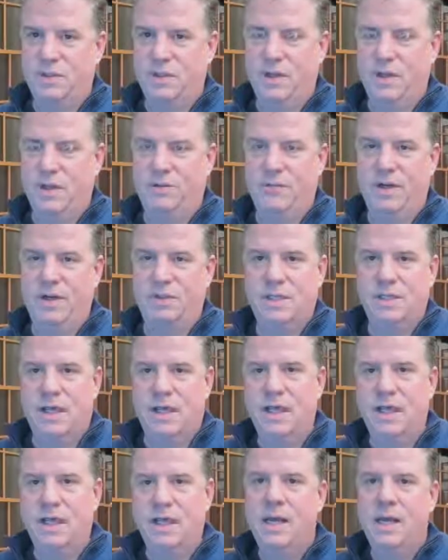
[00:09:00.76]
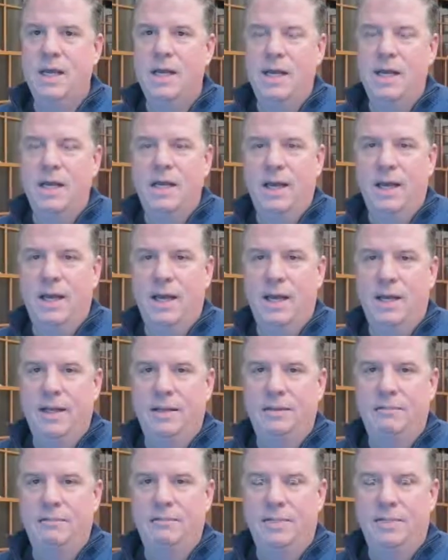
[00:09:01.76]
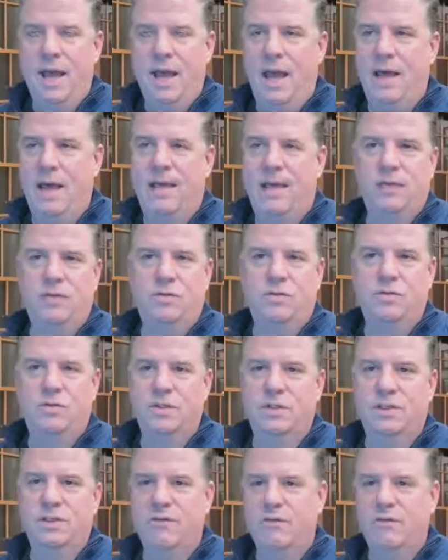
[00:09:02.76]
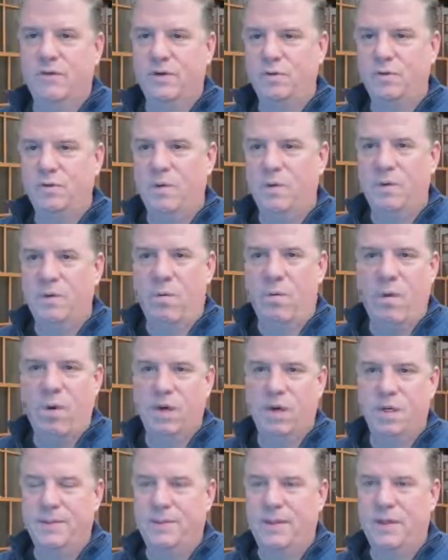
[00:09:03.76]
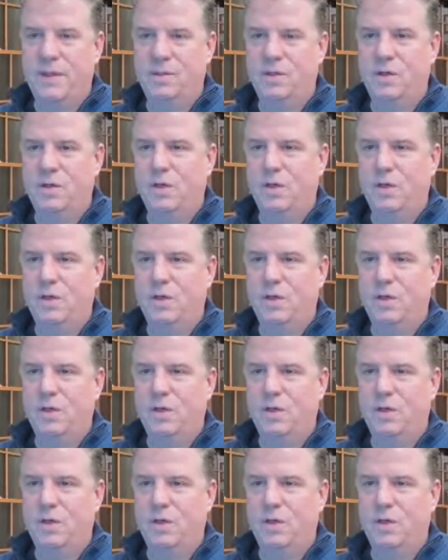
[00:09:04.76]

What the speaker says: return on risk, and that sort of stuff, risk rewards amount.